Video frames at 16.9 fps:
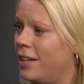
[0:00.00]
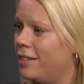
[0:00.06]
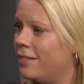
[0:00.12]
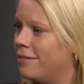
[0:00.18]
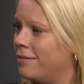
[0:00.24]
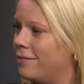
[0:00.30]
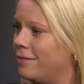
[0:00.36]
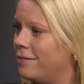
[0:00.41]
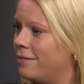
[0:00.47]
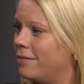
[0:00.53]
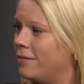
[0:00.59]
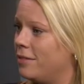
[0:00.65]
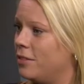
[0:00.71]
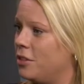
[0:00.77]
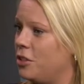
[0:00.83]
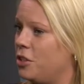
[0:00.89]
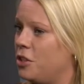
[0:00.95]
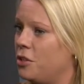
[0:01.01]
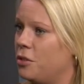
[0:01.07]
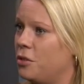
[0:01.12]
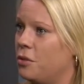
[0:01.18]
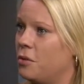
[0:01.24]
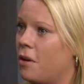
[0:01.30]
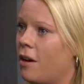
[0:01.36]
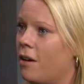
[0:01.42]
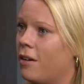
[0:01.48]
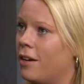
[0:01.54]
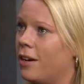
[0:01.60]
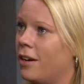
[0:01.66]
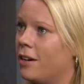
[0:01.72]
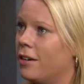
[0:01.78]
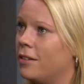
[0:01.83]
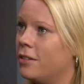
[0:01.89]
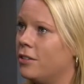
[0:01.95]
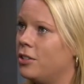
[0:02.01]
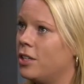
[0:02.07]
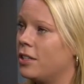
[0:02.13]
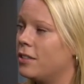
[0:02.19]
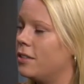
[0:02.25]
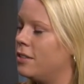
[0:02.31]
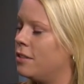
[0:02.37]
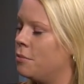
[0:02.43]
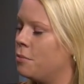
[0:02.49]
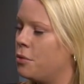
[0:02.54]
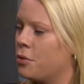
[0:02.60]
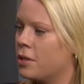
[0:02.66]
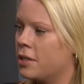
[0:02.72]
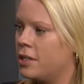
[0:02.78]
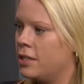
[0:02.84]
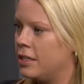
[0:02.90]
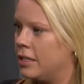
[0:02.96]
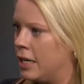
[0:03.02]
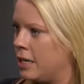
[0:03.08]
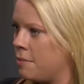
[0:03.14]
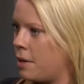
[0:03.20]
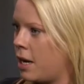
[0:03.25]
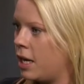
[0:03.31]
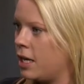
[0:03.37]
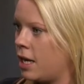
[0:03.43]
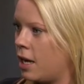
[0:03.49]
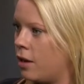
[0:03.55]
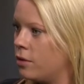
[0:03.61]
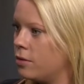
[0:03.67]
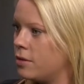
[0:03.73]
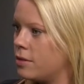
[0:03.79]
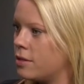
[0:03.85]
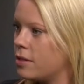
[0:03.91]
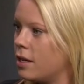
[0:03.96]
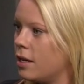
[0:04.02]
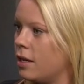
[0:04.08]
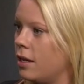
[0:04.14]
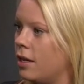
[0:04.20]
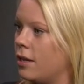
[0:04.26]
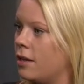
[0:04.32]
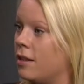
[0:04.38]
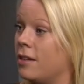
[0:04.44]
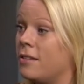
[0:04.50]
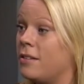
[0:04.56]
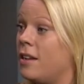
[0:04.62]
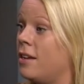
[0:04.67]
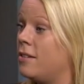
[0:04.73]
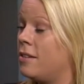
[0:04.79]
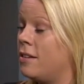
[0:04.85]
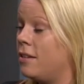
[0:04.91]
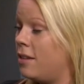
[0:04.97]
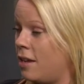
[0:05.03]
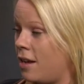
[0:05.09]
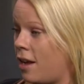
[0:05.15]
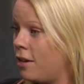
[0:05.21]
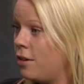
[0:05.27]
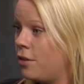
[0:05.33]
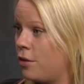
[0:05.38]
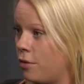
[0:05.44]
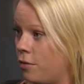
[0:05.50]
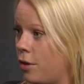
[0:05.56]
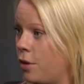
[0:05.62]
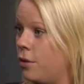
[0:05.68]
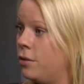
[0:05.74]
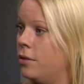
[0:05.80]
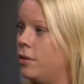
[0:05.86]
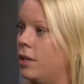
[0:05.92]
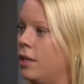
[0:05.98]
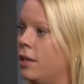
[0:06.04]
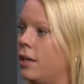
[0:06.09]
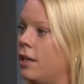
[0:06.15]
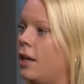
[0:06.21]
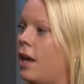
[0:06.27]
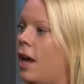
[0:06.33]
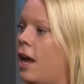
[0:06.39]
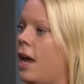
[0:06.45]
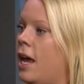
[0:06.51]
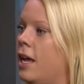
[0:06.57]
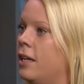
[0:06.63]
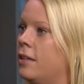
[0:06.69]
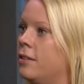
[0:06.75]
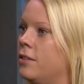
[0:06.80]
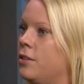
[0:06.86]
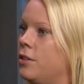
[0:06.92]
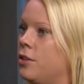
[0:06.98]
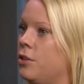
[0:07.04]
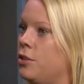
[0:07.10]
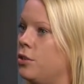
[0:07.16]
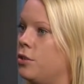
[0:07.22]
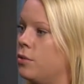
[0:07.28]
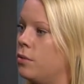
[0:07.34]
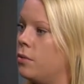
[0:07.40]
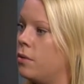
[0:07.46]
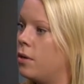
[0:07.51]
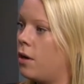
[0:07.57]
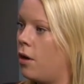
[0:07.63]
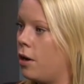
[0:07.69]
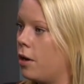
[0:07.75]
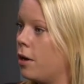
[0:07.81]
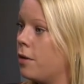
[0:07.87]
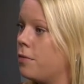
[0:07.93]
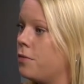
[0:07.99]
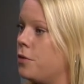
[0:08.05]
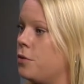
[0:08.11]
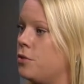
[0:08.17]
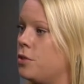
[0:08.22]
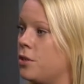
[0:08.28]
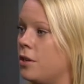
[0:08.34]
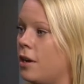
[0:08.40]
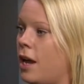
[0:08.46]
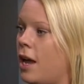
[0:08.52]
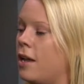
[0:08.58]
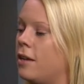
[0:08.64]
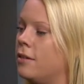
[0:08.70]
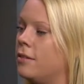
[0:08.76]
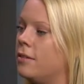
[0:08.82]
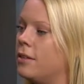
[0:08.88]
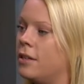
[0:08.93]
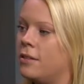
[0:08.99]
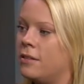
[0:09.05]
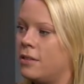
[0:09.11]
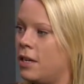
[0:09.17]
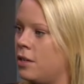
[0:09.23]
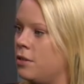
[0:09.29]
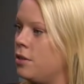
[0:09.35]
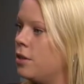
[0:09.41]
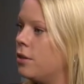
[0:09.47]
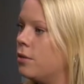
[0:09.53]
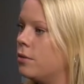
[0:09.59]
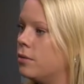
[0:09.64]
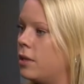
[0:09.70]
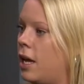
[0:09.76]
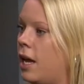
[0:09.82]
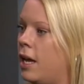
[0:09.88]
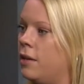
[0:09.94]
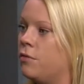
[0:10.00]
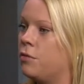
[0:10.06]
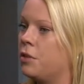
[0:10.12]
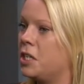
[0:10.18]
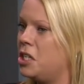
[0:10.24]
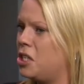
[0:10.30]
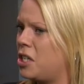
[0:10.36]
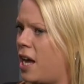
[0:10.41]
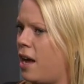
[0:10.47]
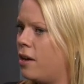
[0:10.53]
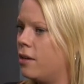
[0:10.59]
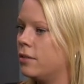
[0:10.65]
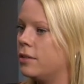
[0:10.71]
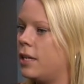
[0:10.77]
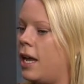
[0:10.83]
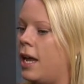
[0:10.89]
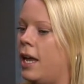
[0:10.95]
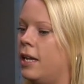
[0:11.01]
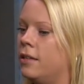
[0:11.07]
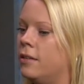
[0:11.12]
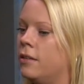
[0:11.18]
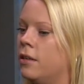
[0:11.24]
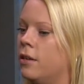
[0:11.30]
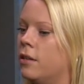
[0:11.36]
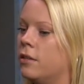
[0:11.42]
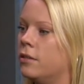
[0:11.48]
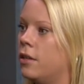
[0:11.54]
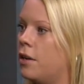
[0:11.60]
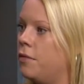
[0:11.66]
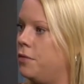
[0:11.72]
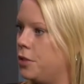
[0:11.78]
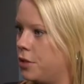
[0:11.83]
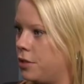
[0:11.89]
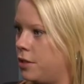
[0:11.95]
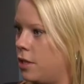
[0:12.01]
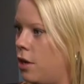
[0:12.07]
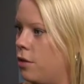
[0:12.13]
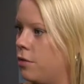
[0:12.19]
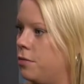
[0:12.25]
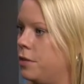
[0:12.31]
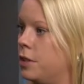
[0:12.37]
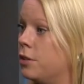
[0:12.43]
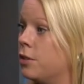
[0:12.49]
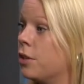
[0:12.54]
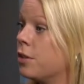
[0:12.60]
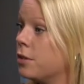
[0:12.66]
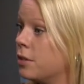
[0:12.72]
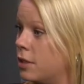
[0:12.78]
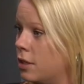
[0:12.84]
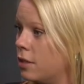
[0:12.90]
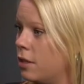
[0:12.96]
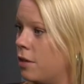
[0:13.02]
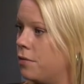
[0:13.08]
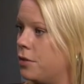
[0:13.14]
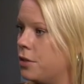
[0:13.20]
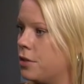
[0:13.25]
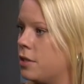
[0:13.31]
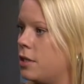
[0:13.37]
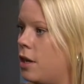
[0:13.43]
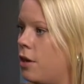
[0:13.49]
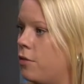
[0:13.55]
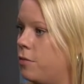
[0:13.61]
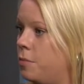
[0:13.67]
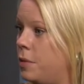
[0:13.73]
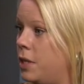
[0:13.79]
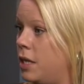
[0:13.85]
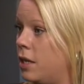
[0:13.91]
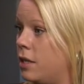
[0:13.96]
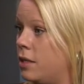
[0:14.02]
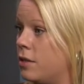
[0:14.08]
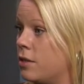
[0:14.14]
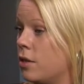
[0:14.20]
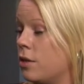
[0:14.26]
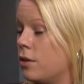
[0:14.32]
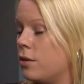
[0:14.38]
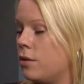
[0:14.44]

it. You are just as important as anybody else. This isn't the end of the road, and you are our future, and continue and reach out and love yourself and learn to love yourself, because